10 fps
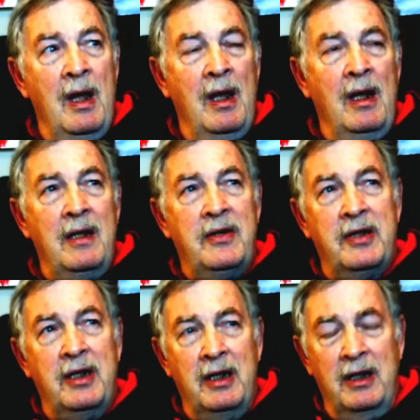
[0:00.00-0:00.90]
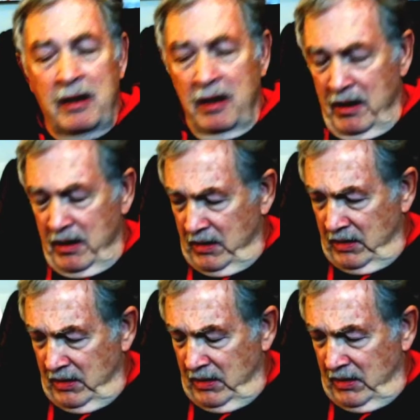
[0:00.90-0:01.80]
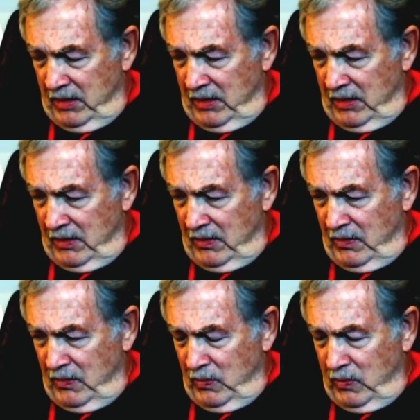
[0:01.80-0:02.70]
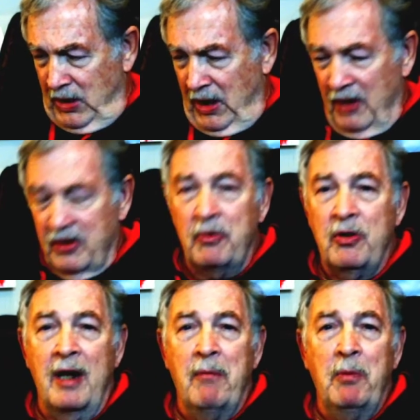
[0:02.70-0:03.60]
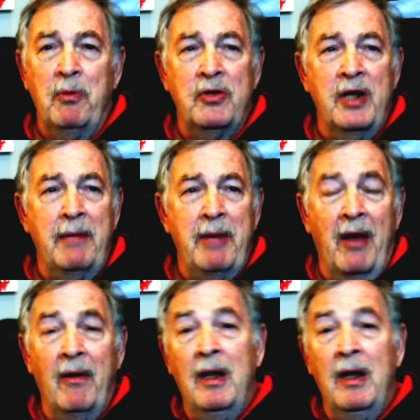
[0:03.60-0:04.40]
Let's see. Oh, gosh, I'm trying to remember his name now.